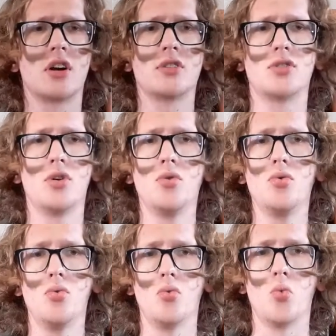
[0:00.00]
are
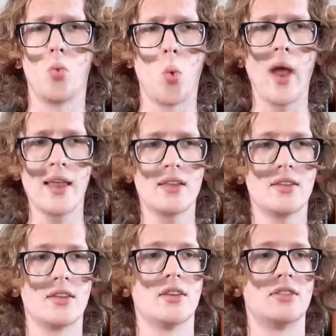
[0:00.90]
two
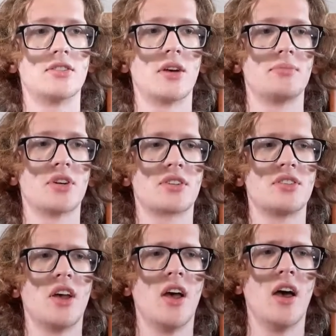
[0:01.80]
weighty
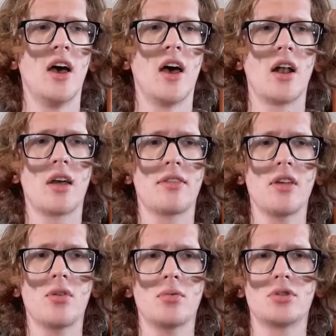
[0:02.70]
subjects, and I
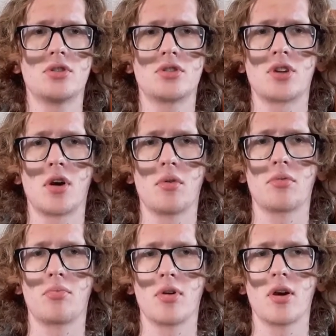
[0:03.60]
think we should start
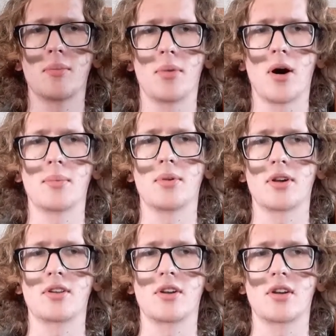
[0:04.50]
with pre
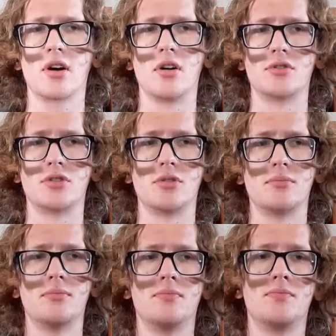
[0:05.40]
apocalyptic culture.
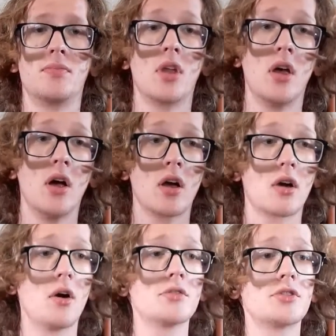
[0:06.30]

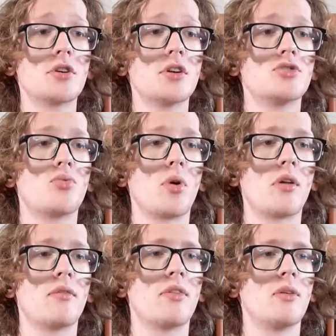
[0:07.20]
Culture is one
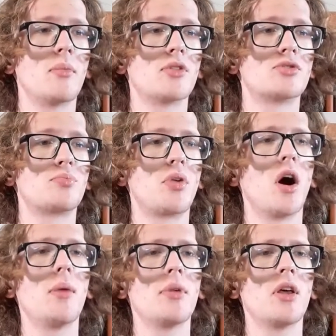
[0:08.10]
of the most
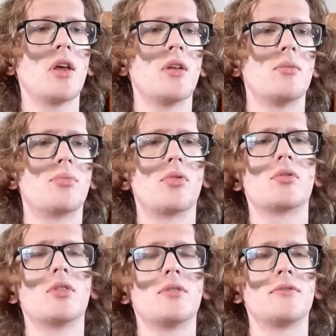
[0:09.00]
prominent and
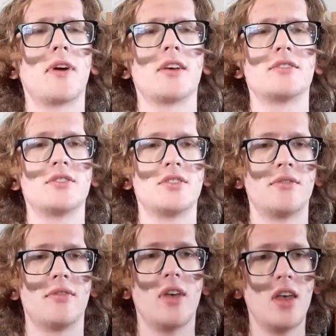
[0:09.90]
important facets
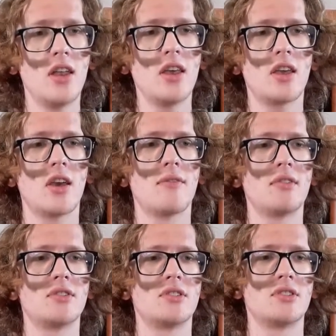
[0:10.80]
of any
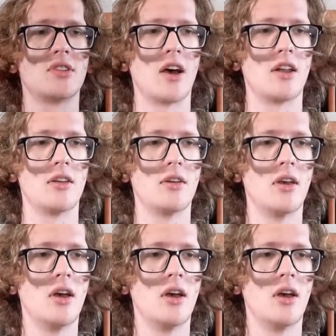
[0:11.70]
given society.